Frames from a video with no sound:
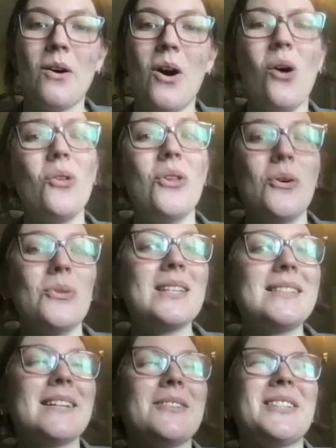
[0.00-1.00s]
Although
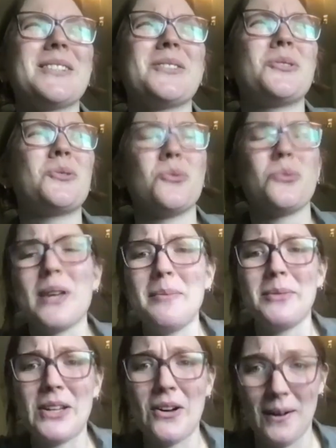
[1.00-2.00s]
this sounds
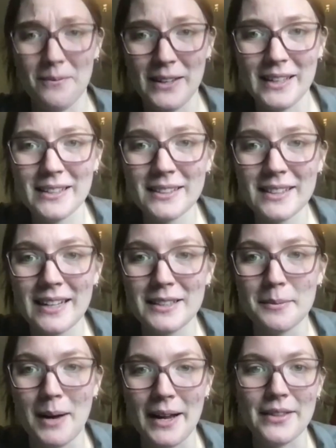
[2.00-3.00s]
extremely obvious, it's
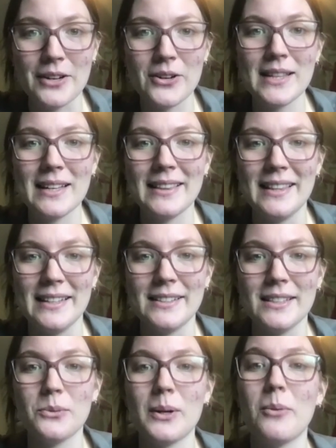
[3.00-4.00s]
my theory that this
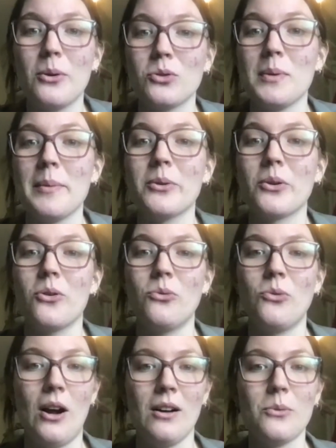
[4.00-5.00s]
is where most people go
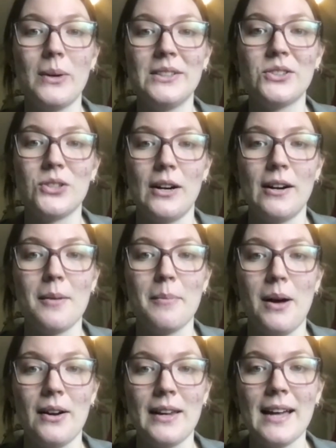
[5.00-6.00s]
wrong when starting a
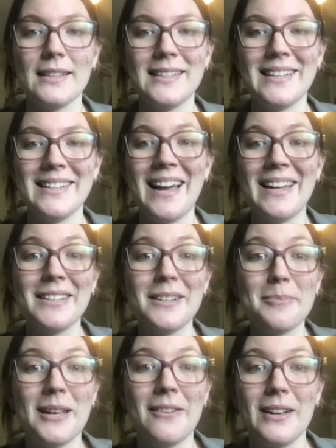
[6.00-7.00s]
podcast and end
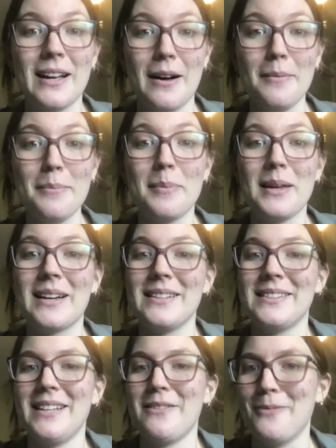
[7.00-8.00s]
up giving up
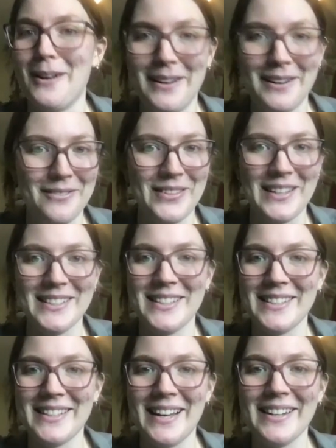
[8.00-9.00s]
because they run out of things to
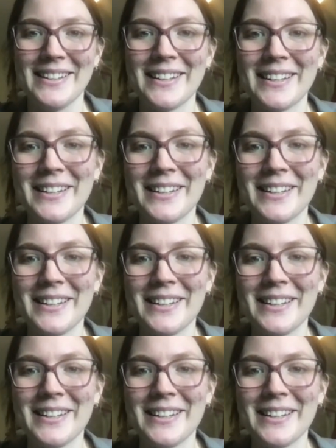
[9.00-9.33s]
say.